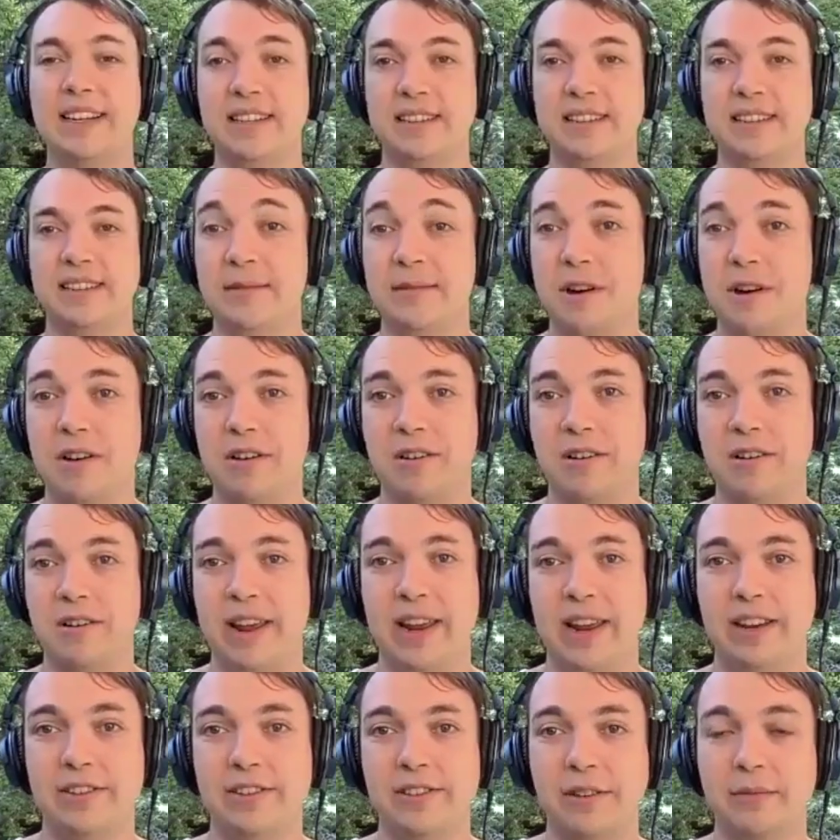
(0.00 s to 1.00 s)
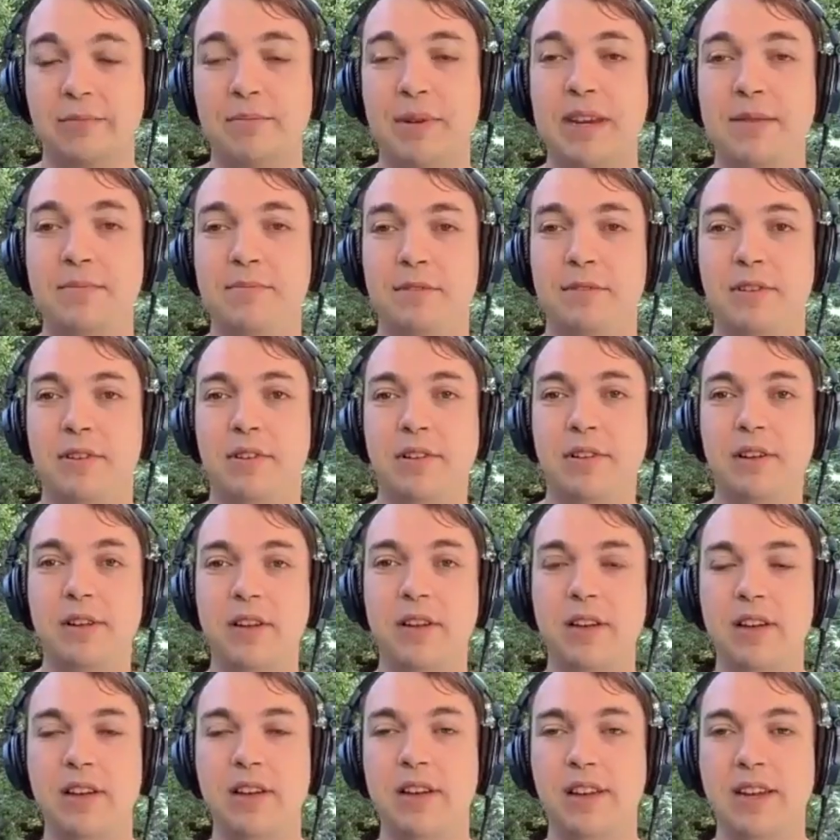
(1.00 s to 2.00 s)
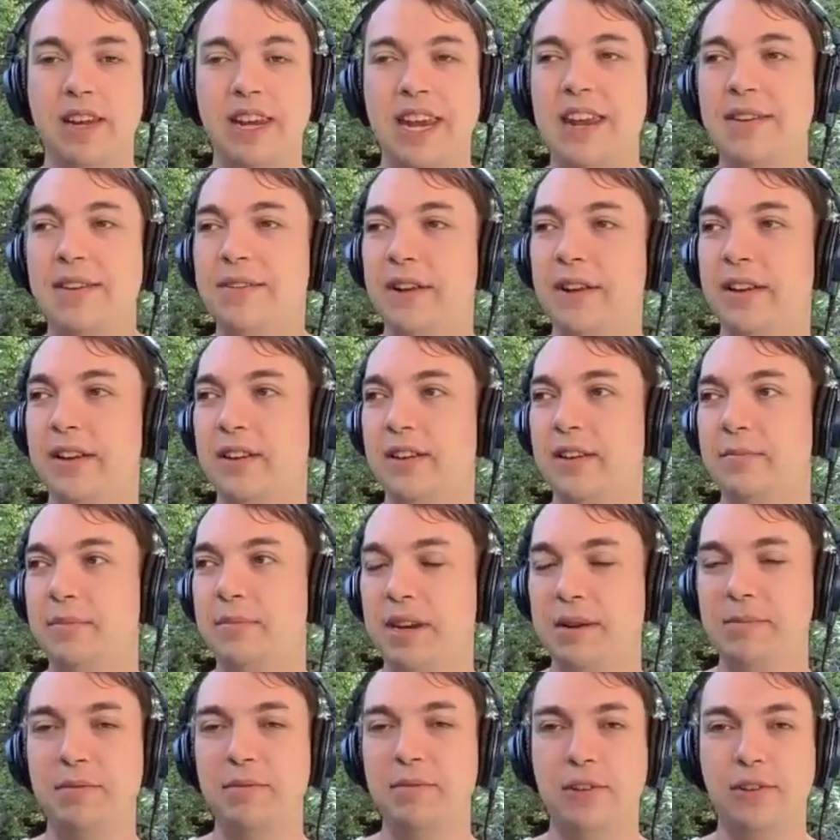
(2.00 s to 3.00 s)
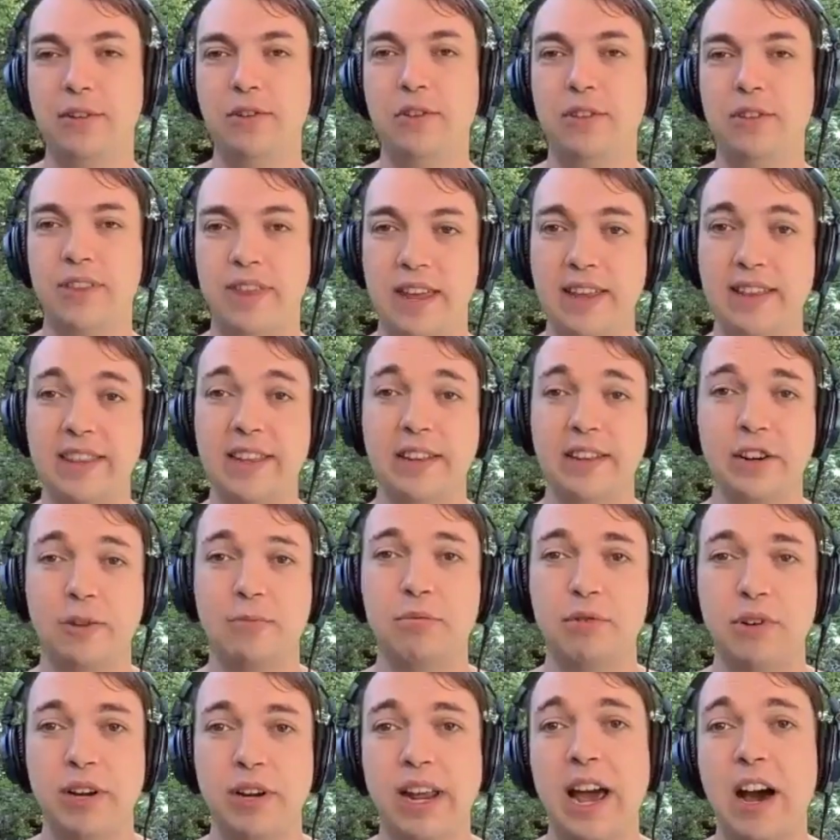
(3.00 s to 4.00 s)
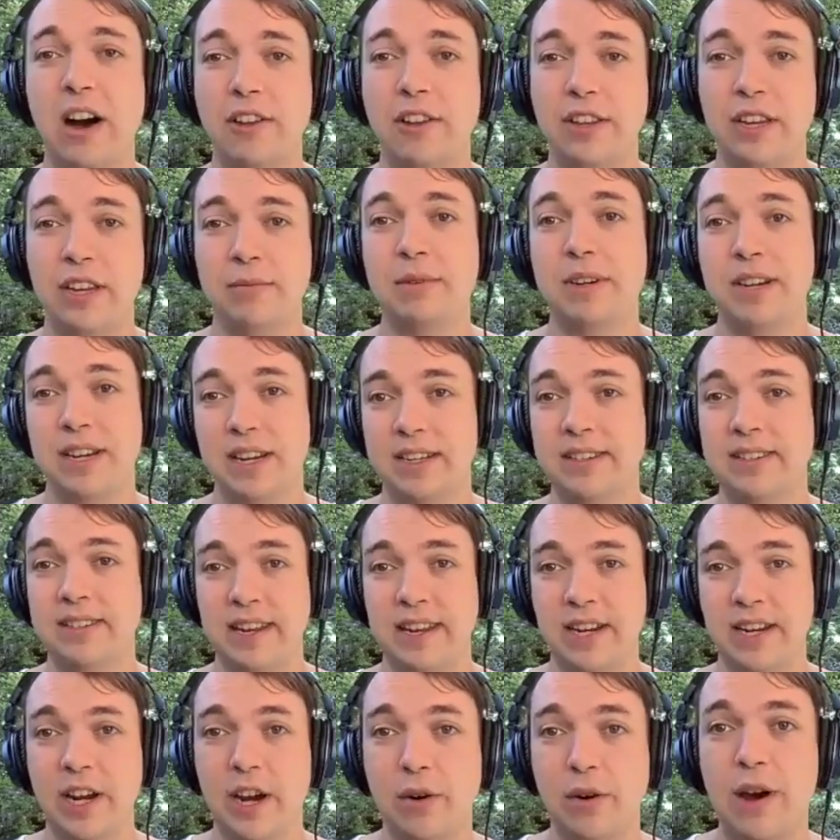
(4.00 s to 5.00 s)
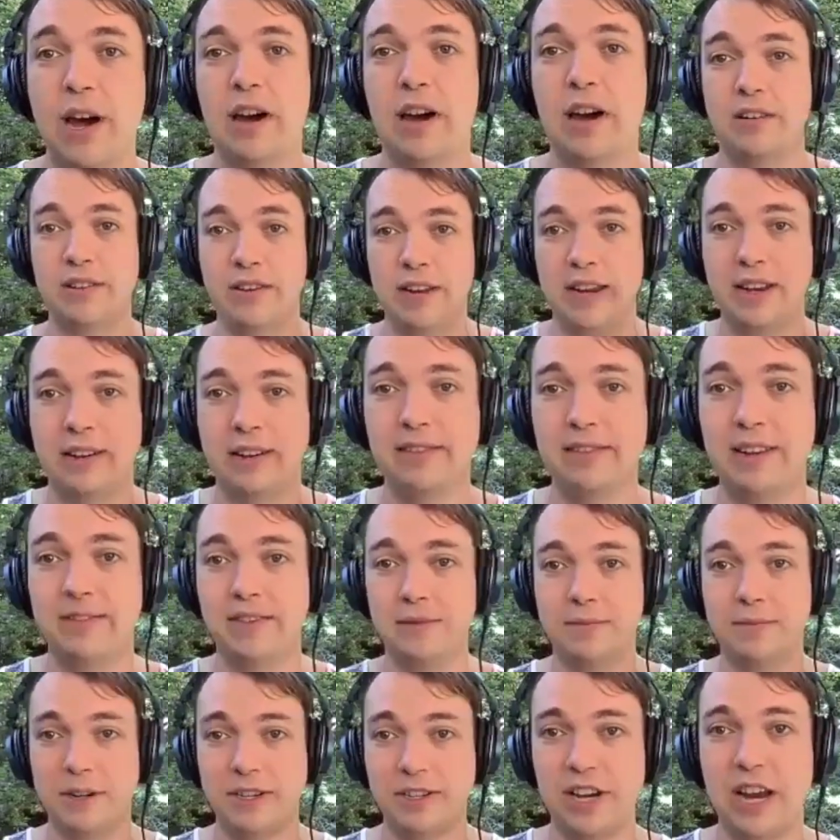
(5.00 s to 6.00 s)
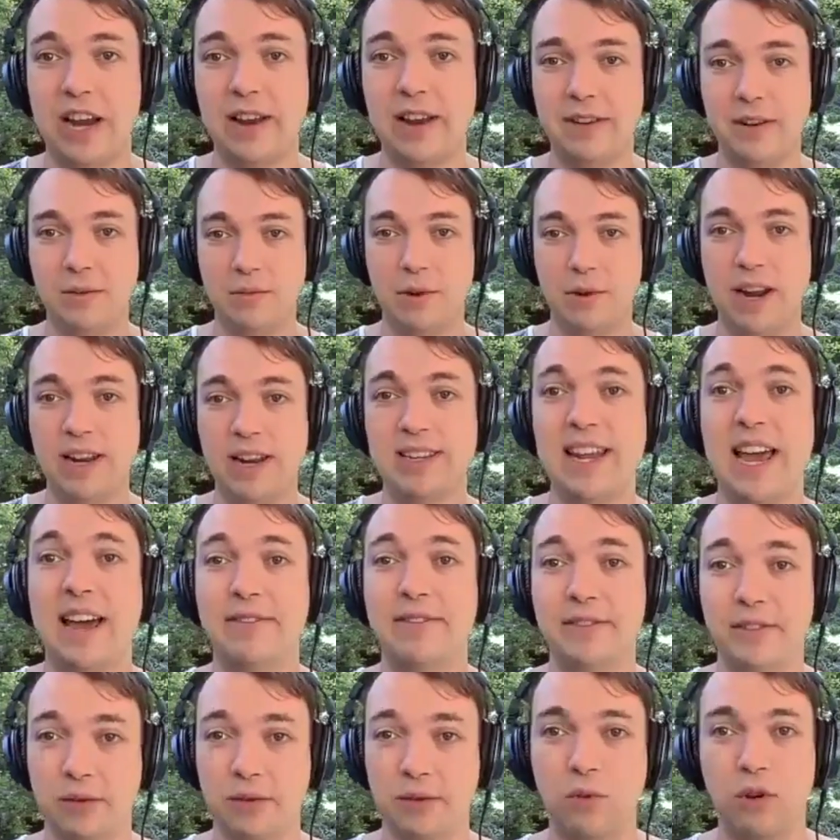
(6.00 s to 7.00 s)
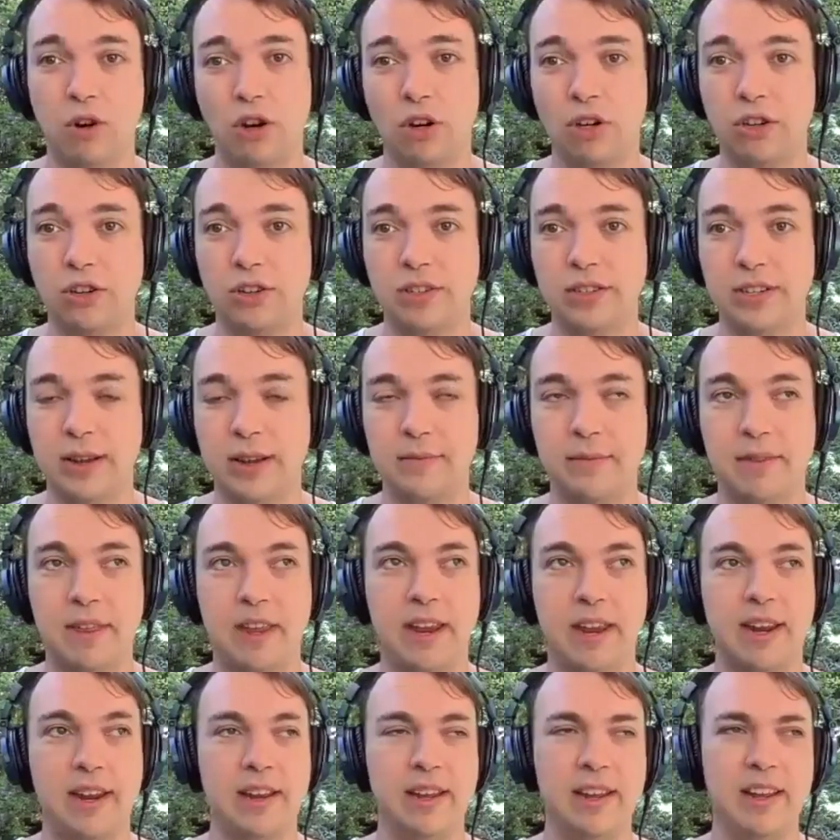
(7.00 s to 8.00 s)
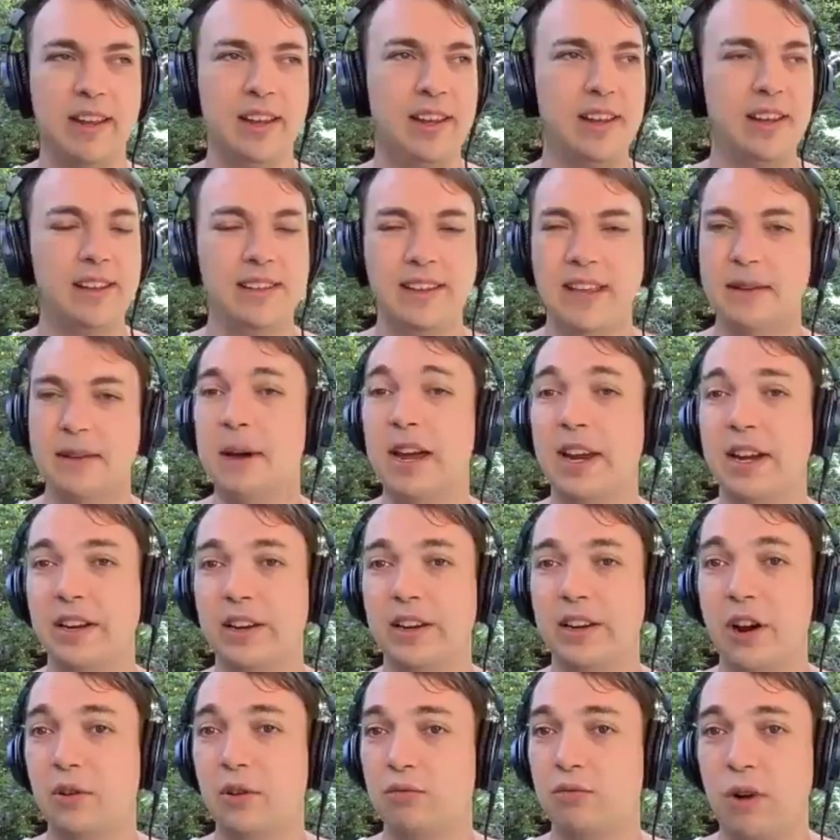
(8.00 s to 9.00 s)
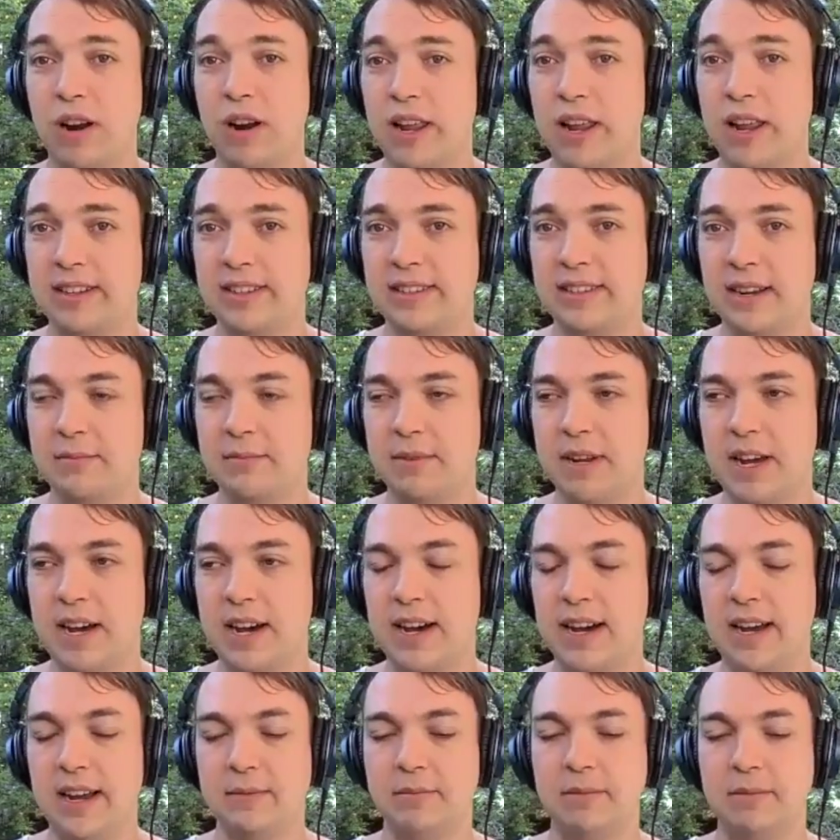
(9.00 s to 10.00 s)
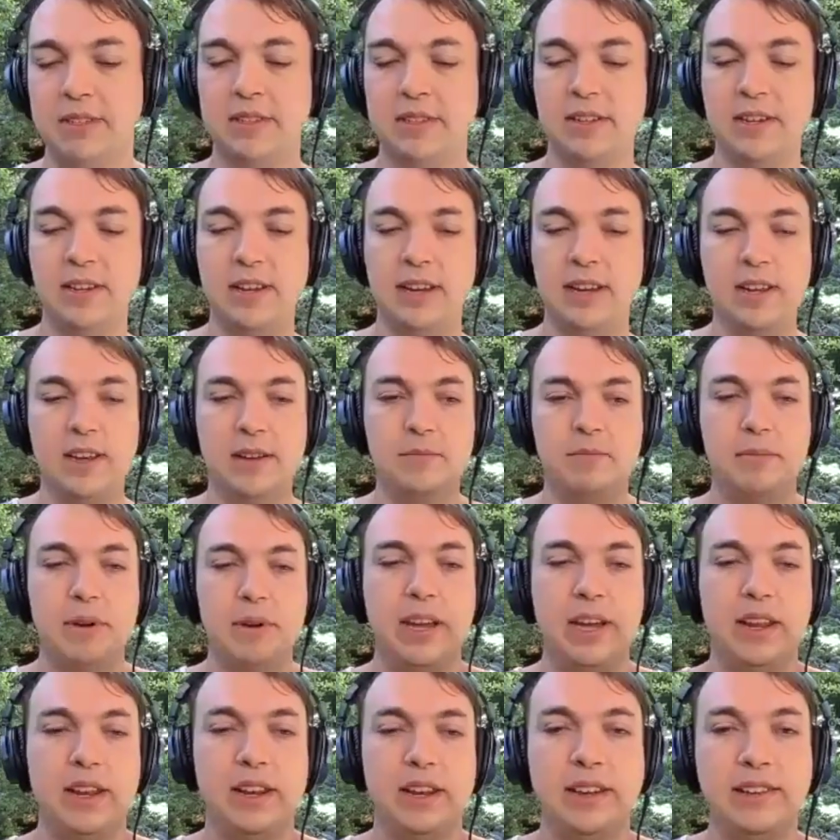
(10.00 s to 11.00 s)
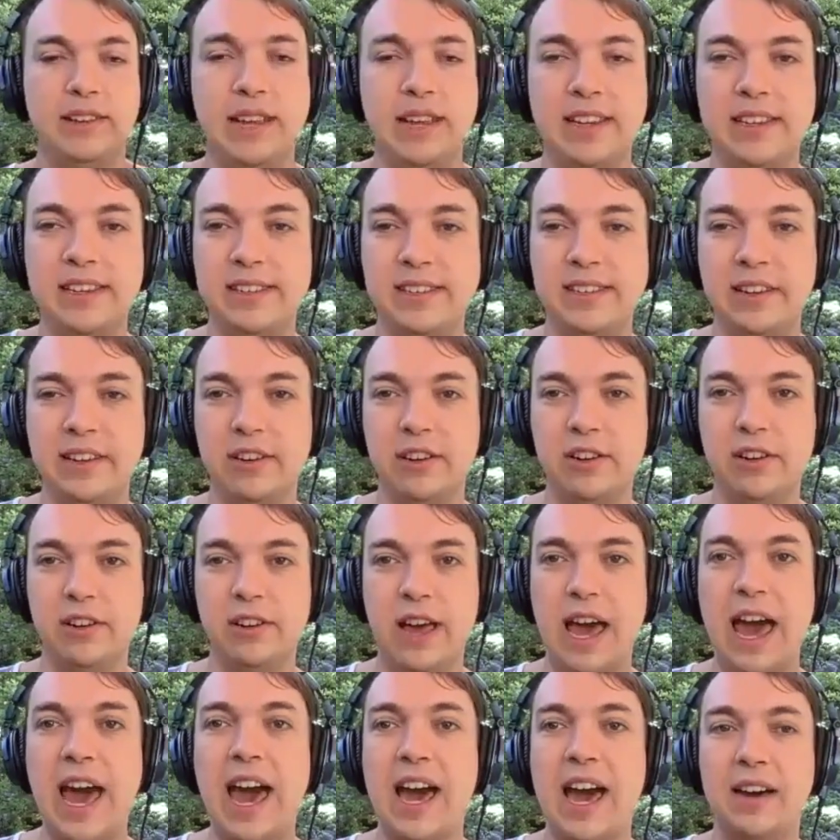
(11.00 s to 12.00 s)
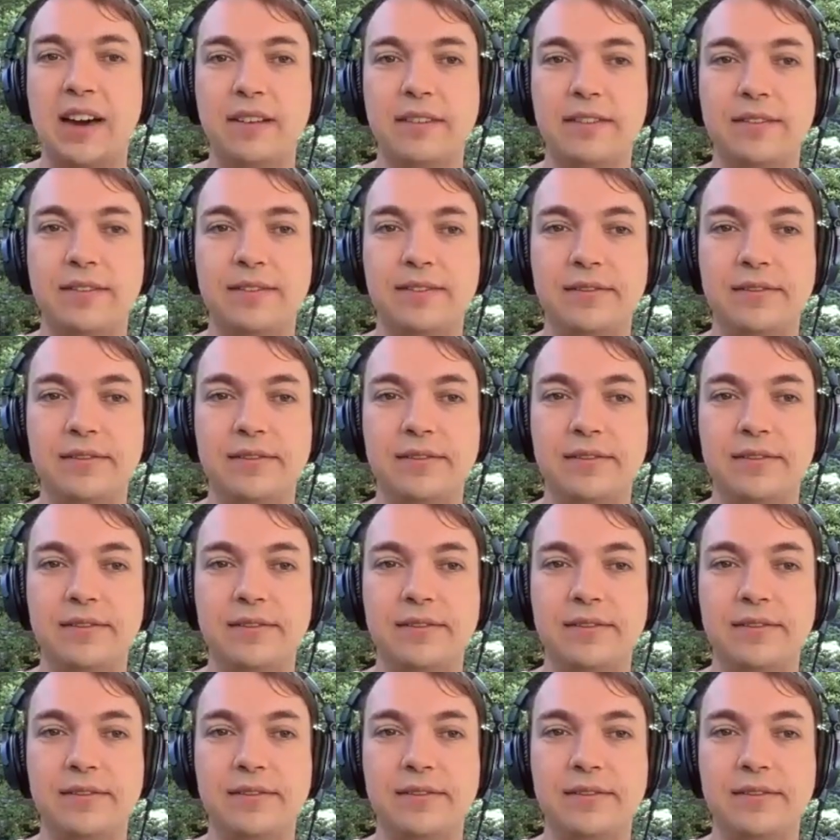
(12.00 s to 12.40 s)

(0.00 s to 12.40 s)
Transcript: in the modern age. Like people, even people who think that they're pretty healthy because they go out and they lift a bunch of heavy weights after work or something, they might go running sometimes, but they still have